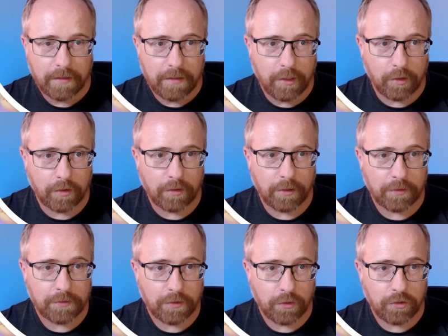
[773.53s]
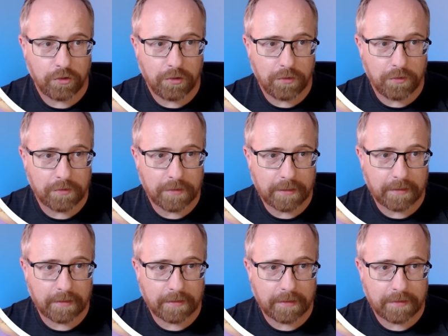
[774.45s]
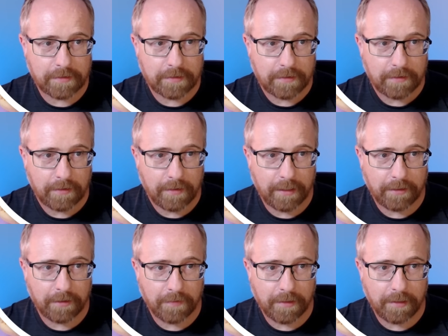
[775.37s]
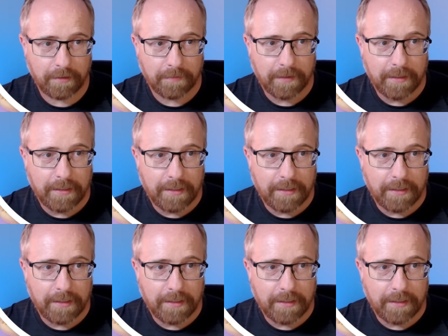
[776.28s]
You can also choose to click this icon right here